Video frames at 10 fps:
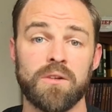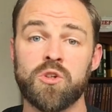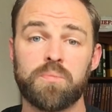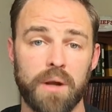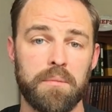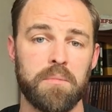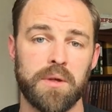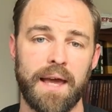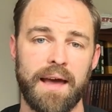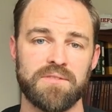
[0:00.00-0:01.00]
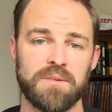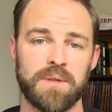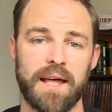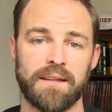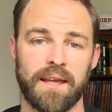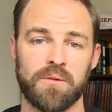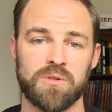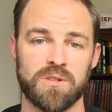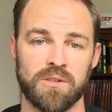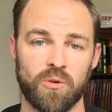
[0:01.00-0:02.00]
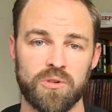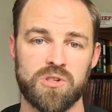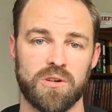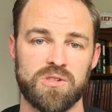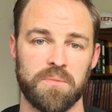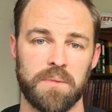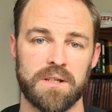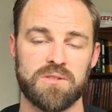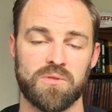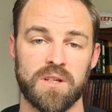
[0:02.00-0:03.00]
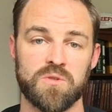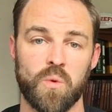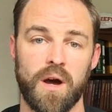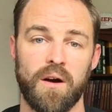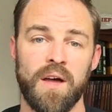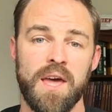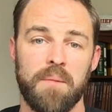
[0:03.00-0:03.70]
and you probably have some of that language in your church and ministry as well.